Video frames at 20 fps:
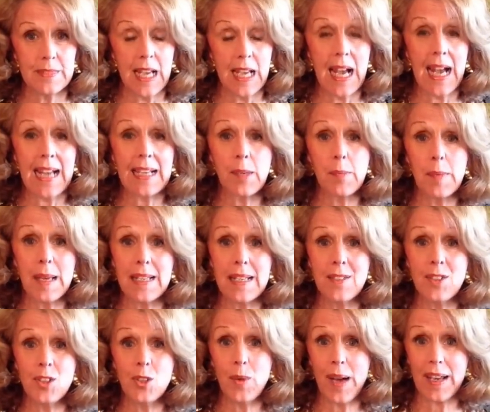I
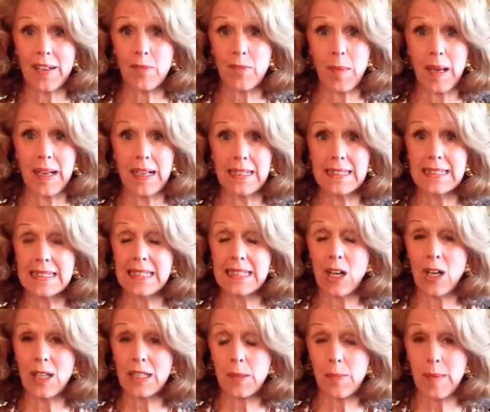command you out of my,
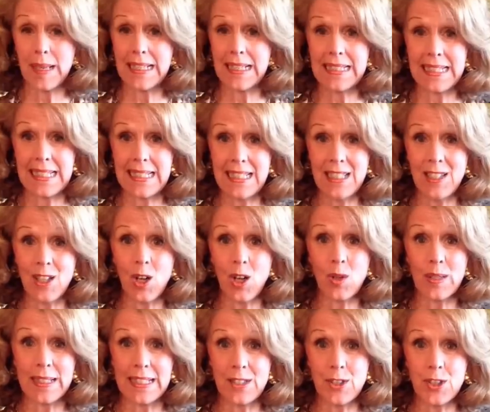command any and
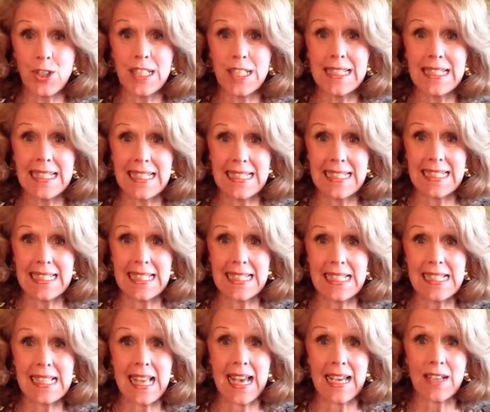all energy and
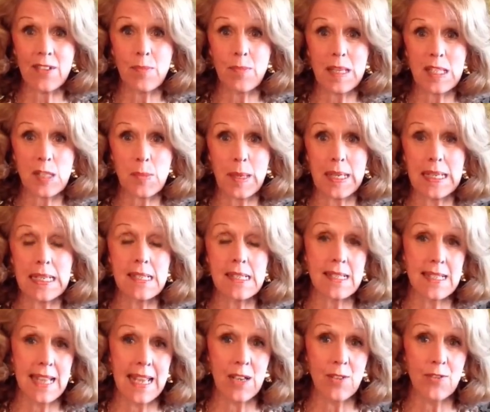entities out of my space
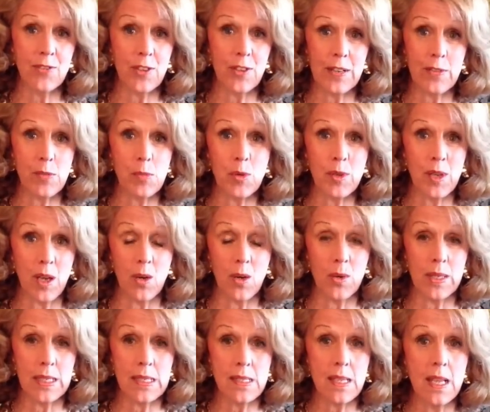now, forevermore, and
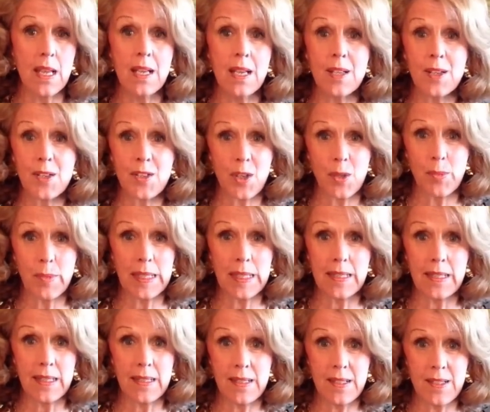always. So be it,
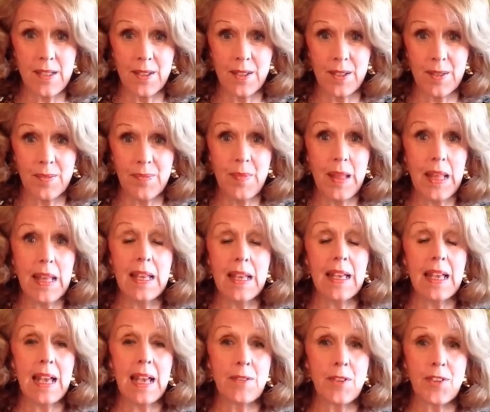it is done.
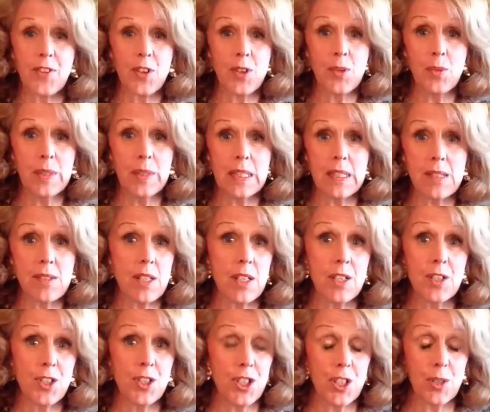And the third one is,
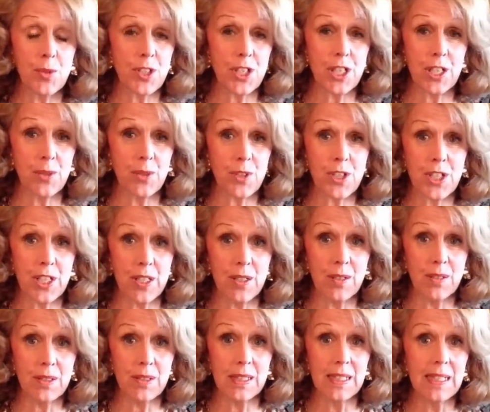shield, shield,
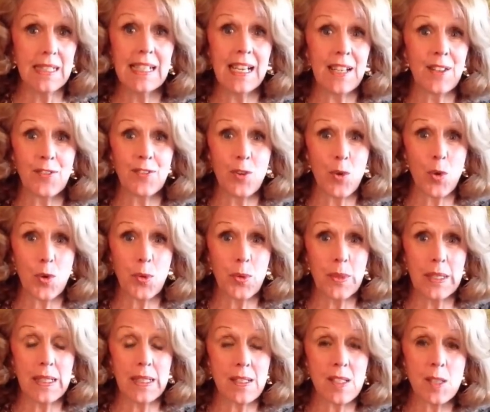shield. And the fourth one
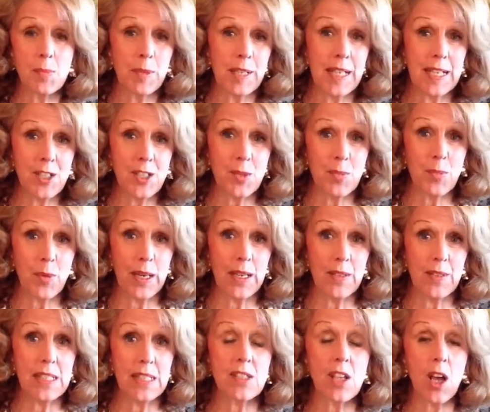is the protection prayer
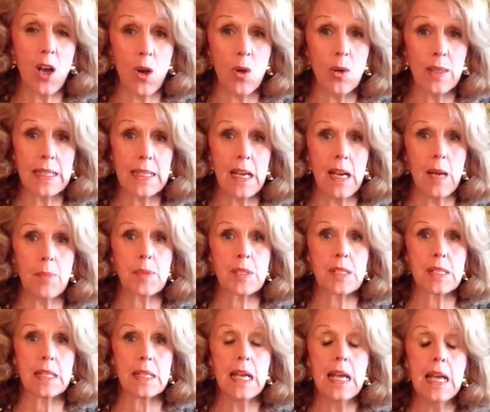that's all-encompassing.